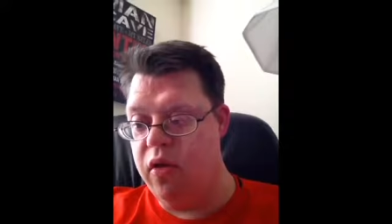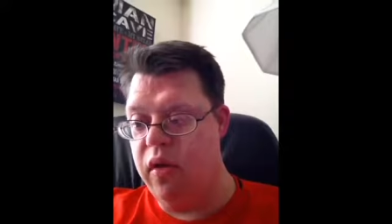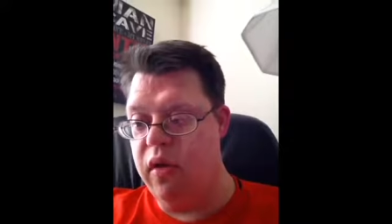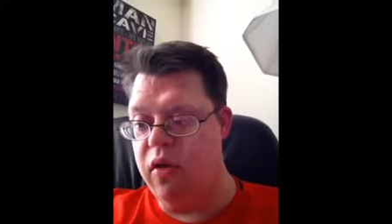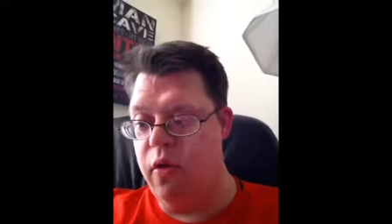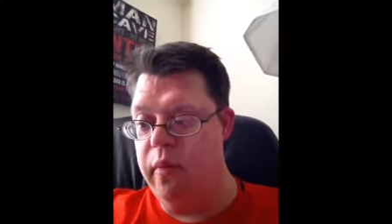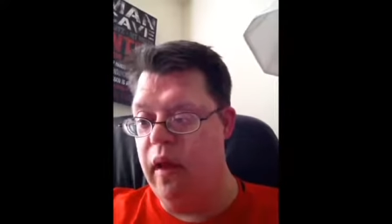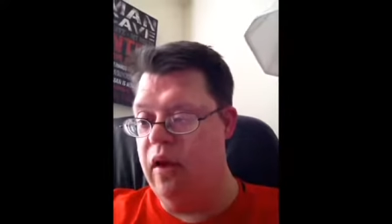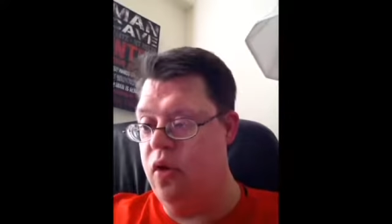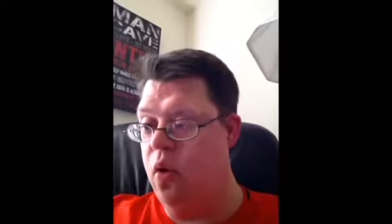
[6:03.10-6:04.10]
this is going to
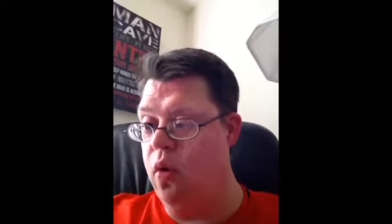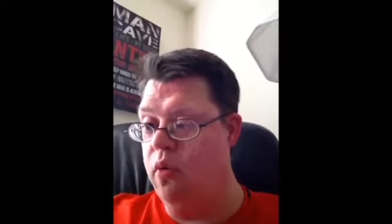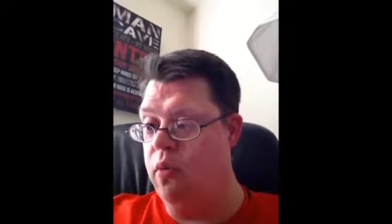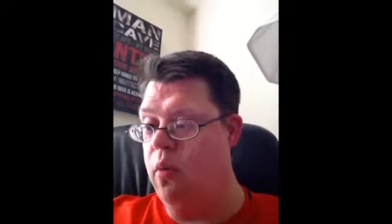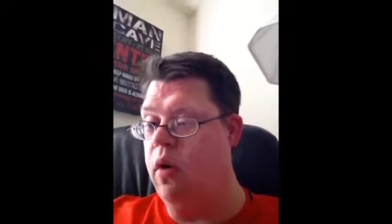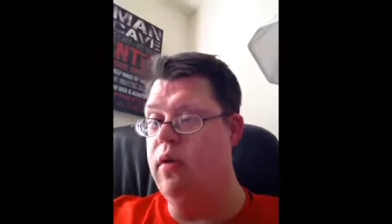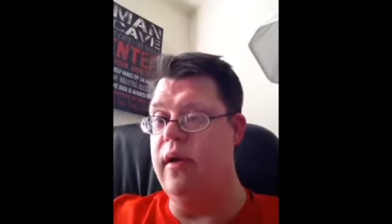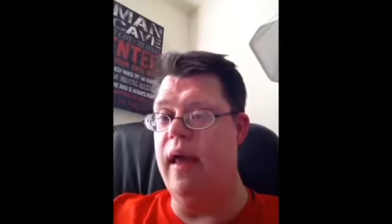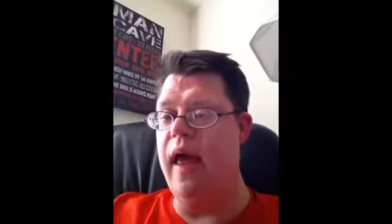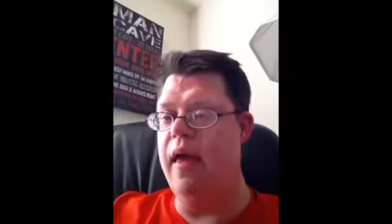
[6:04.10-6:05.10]
be a short one
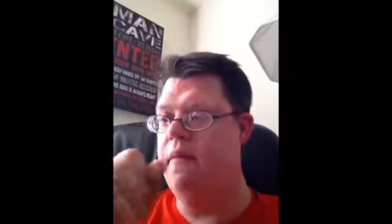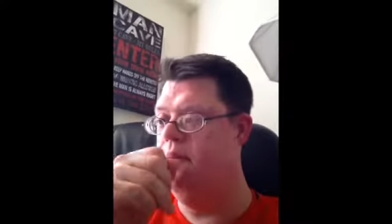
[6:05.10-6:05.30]
today.